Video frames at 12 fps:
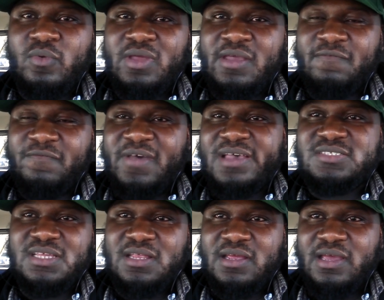
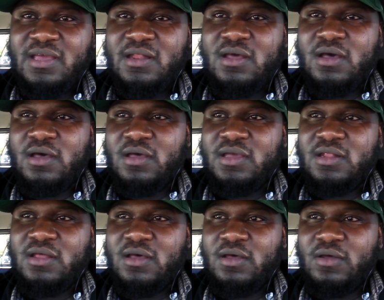investing in
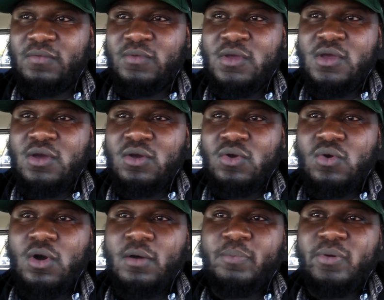a
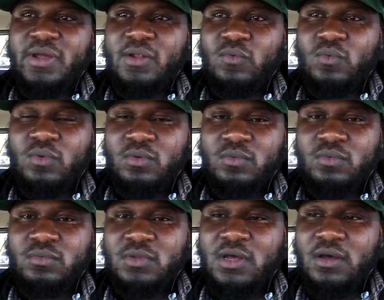corporate
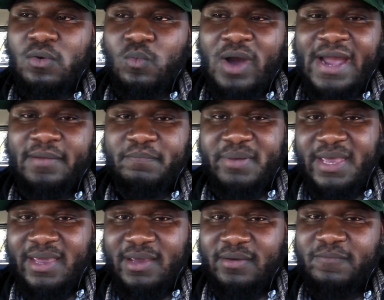white
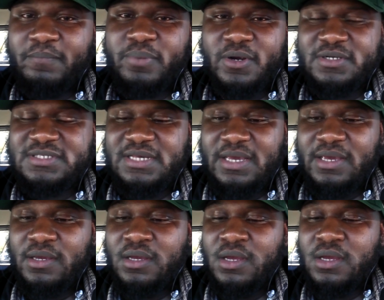bank per
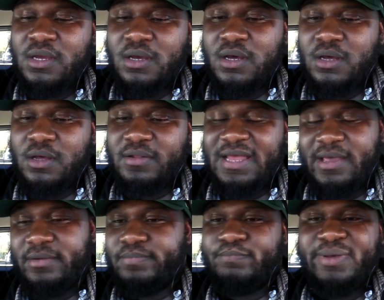se,
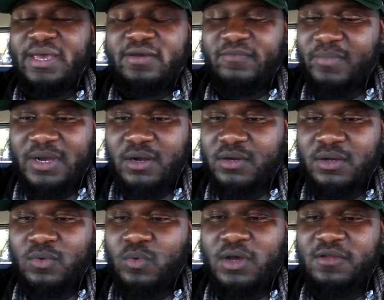like Bank of
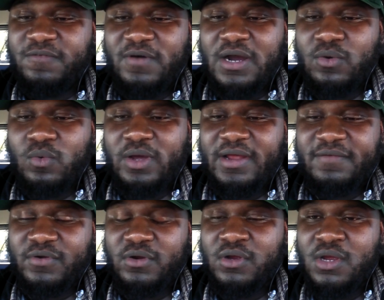America, Wells Fargo,
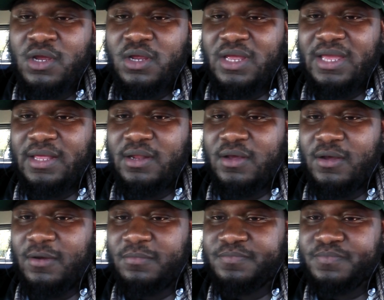whatever,
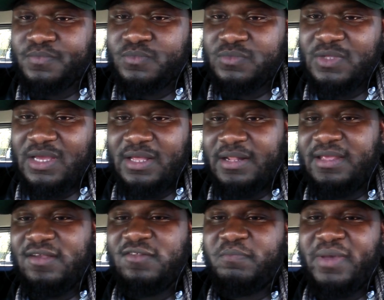and
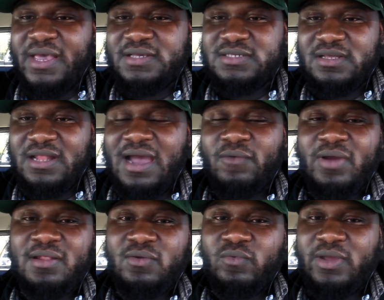these banks are not
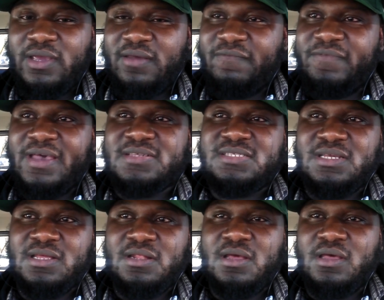really
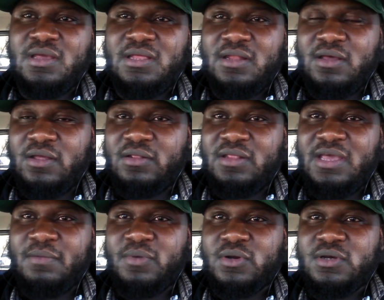reinvesting in the
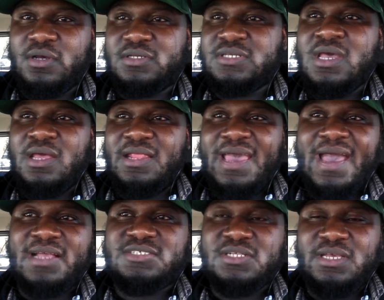neighborhoods. They're
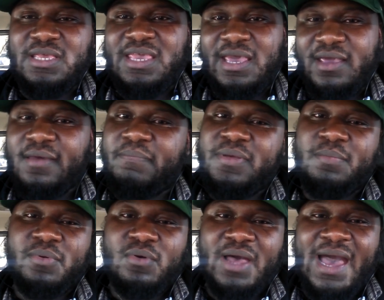actually kicking
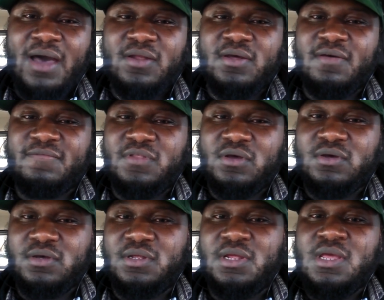people out of the
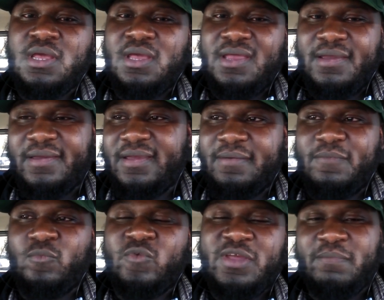hood
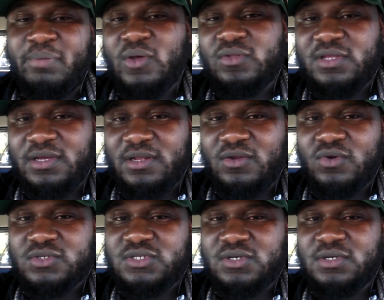and rebuilding
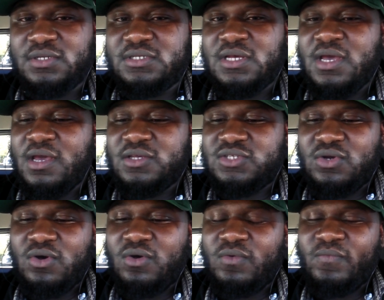those hoods.
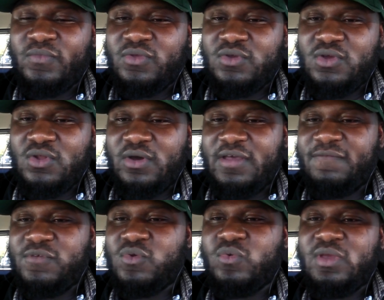So
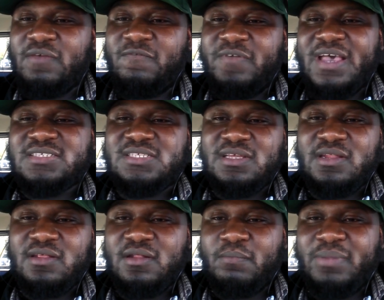if you're investing
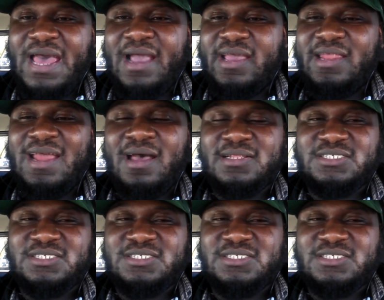in the black, and